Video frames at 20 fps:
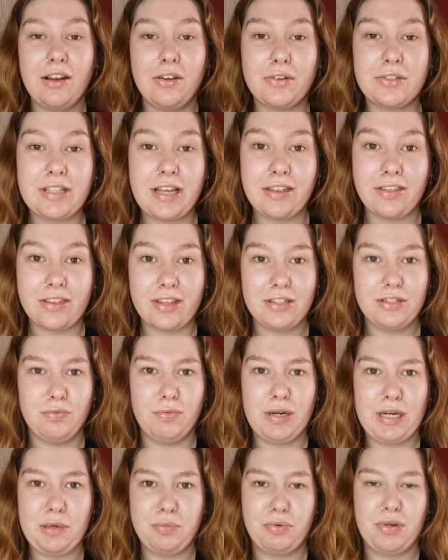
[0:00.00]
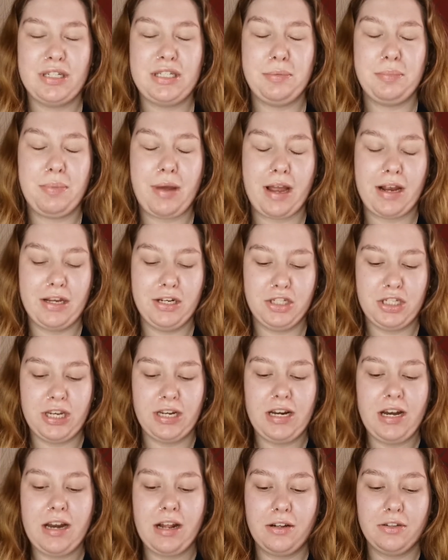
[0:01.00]
Looks like this, really pretty
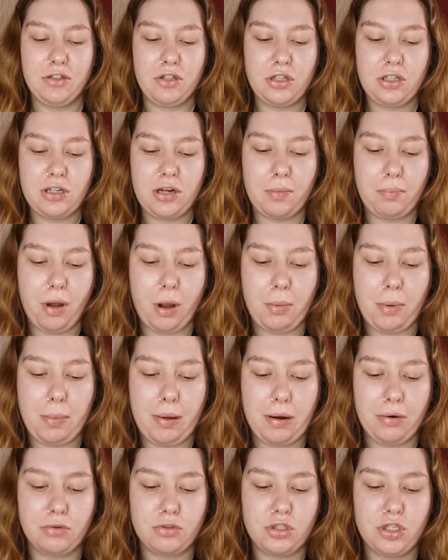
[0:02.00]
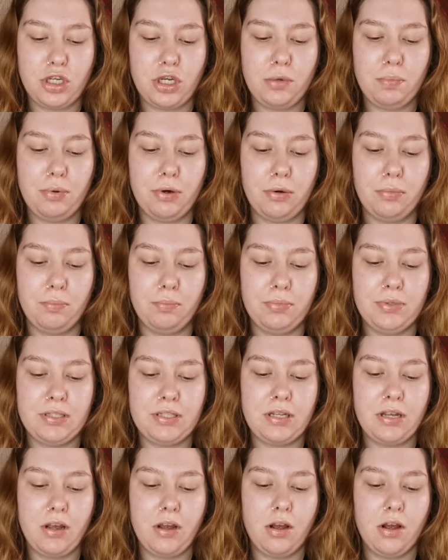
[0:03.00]
packaging, and I'll just pop about 2
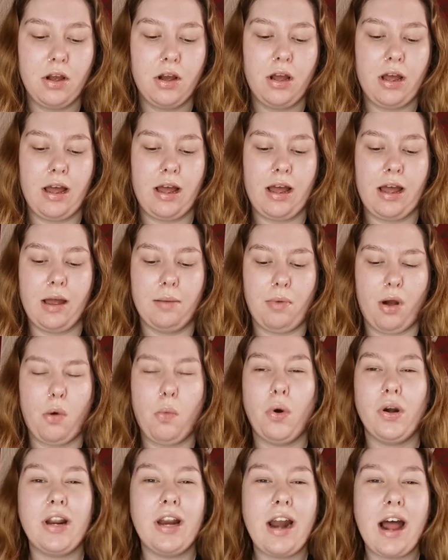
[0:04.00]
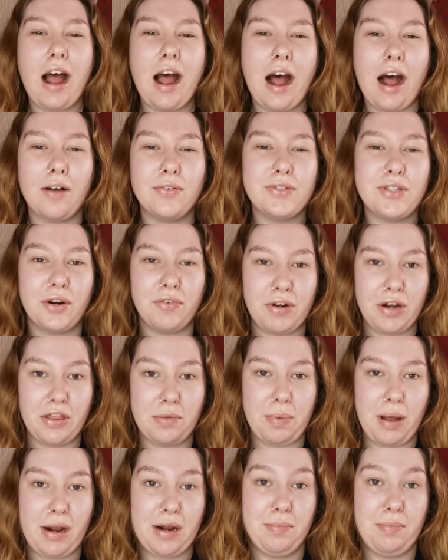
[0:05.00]
pumps, or 1.5, sorry, on
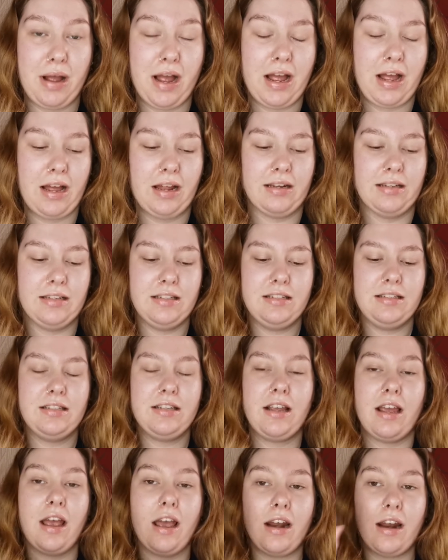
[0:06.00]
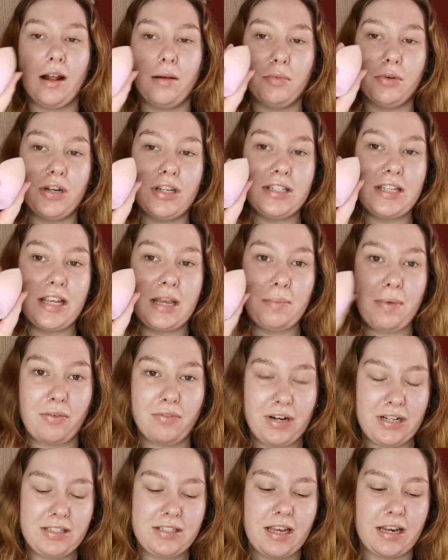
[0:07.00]
the back of my hand. And I'm going to take my
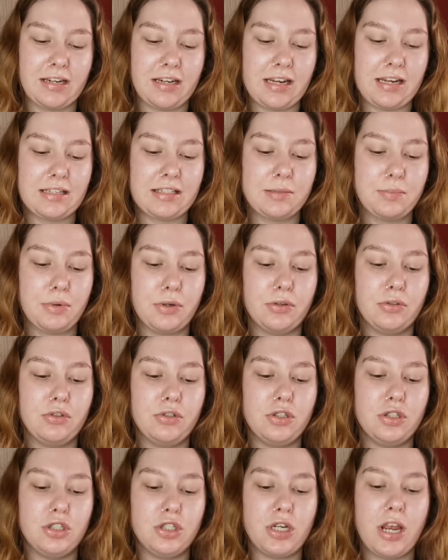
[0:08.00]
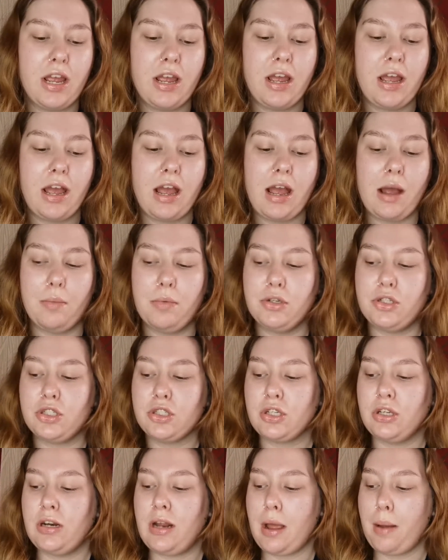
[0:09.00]
Real Technique sponge and we're
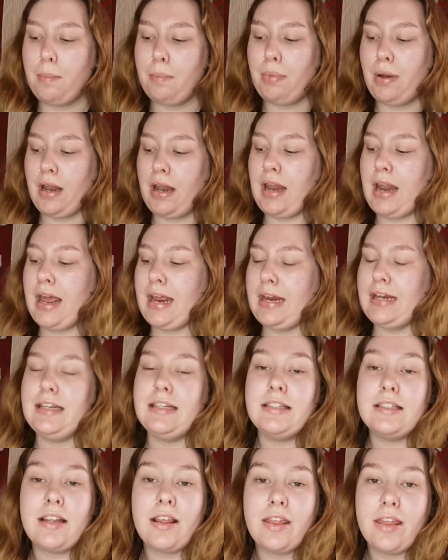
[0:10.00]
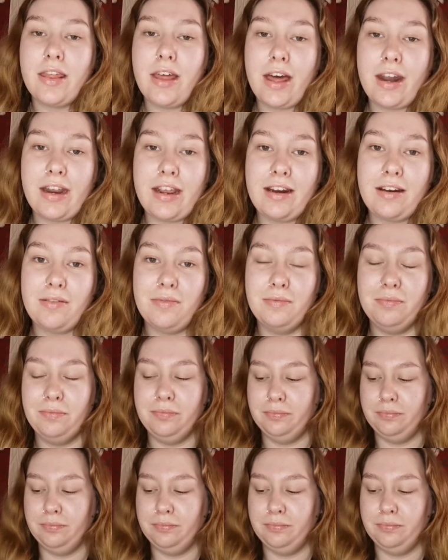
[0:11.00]
just going to blend that in.